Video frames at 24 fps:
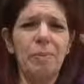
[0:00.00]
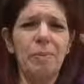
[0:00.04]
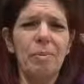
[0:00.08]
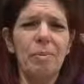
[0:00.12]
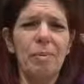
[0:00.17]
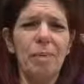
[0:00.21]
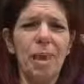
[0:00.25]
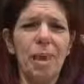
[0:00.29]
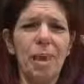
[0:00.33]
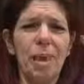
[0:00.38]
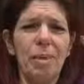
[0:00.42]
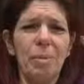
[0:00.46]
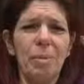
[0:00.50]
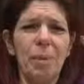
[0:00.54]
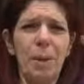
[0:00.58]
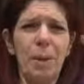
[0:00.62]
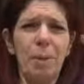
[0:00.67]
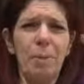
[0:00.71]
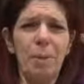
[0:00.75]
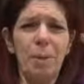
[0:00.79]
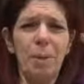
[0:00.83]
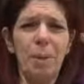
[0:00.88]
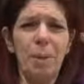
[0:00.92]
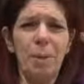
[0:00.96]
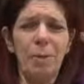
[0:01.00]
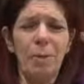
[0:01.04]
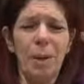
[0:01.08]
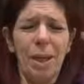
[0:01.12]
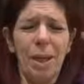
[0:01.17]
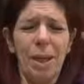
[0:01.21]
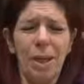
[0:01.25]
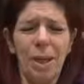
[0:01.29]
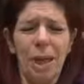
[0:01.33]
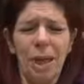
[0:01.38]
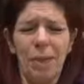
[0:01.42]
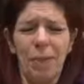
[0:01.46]
and the people in
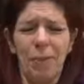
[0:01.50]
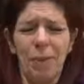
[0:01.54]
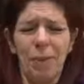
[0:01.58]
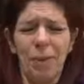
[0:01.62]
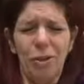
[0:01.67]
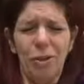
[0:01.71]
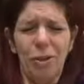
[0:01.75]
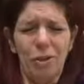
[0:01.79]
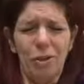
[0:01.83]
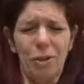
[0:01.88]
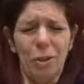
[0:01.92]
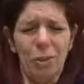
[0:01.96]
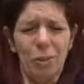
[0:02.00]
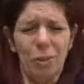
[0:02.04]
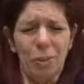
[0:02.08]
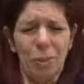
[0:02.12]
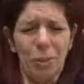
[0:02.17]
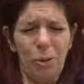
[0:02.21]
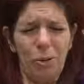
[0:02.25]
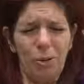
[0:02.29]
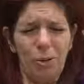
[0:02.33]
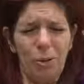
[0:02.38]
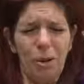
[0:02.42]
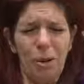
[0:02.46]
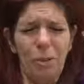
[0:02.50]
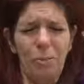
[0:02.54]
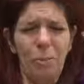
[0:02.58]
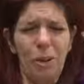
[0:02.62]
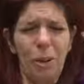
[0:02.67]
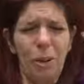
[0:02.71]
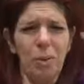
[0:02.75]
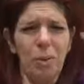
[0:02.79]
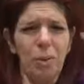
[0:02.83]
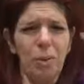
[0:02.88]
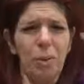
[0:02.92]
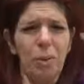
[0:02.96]
my life and just the person in
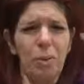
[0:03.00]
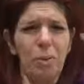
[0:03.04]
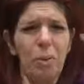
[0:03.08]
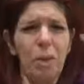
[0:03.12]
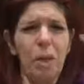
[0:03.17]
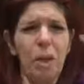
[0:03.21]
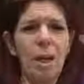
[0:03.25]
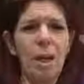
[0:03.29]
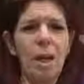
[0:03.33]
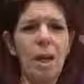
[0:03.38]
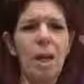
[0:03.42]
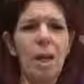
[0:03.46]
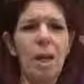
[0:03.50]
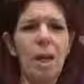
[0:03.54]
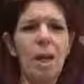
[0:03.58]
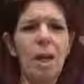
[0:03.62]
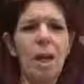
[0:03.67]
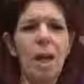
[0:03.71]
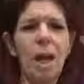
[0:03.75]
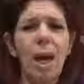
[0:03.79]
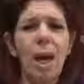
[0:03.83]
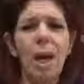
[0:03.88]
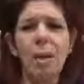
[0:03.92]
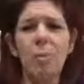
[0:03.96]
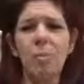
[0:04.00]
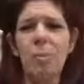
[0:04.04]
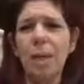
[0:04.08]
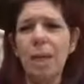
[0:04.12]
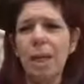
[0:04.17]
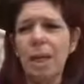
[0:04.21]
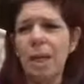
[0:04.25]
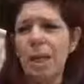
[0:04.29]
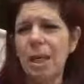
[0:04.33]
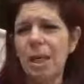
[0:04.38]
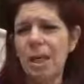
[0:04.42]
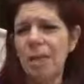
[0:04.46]
my room and
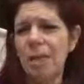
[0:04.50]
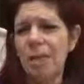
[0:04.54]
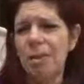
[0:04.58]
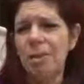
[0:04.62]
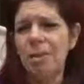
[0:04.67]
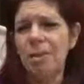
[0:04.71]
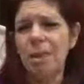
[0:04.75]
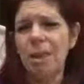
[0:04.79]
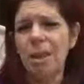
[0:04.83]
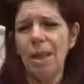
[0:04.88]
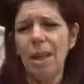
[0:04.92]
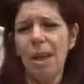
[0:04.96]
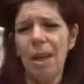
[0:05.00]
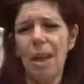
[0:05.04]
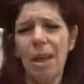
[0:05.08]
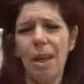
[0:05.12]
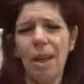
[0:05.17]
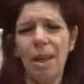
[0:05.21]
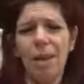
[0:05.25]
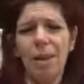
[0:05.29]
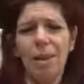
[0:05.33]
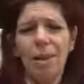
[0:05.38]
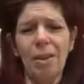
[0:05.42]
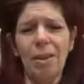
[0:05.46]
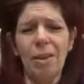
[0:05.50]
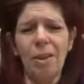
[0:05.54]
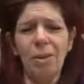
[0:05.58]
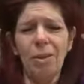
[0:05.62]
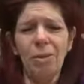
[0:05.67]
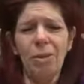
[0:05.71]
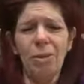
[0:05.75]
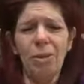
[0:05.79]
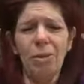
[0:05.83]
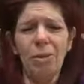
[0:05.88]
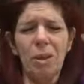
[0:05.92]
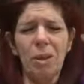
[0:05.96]
my kids.
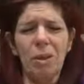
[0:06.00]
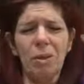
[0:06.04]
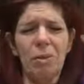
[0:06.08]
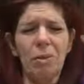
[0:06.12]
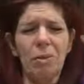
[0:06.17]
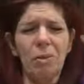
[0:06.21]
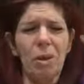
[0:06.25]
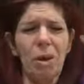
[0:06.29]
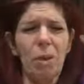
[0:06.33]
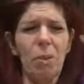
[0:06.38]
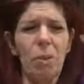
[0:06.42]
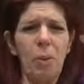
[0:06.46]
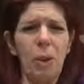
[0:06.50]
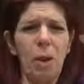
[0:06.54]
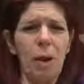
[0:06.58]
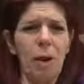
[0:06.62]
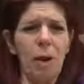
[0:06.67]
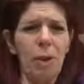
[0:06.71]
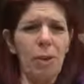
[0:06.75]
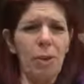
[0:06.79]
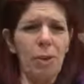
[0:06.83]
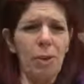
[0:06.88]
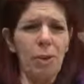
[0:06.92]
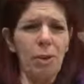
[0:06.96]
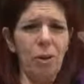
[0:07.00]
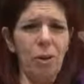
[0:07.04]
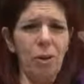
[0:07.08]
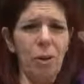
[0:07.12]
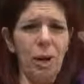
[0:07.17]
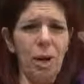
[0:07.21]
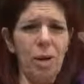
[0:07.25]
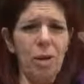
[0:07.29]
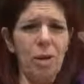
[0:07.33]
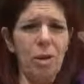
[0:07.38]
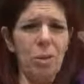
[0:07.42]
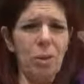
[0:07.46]
They're doing so well. They're
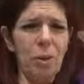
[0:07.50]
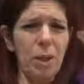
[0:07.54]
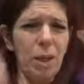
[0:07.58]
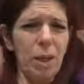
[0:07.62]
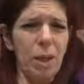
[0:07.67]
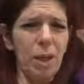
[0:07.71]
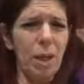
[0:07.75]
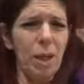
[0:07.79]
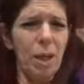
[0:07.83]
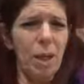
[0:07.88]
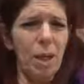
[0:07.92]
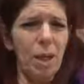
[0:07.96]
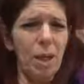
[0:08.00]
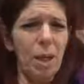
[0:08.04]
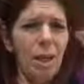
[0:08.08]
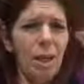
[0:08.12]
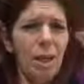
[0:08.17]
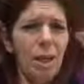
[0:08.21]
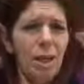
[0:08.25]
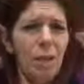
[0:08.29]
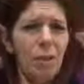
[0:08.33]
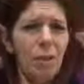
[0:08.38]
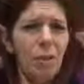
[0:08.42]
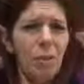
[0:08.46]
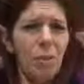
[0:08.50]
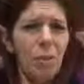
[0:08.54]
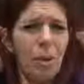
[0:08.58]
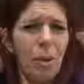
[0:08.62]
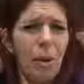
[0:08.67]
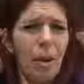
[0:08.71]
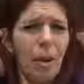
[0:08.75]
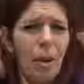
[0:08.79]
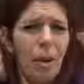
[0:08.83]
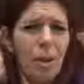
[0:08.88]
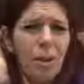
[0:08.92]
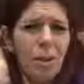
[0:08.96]
graduating from
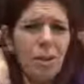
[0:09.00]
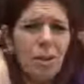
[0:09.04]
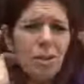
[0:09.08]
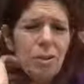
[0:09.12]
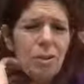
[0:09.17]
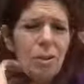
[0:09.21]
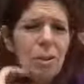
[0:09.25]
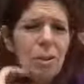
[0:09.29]
college.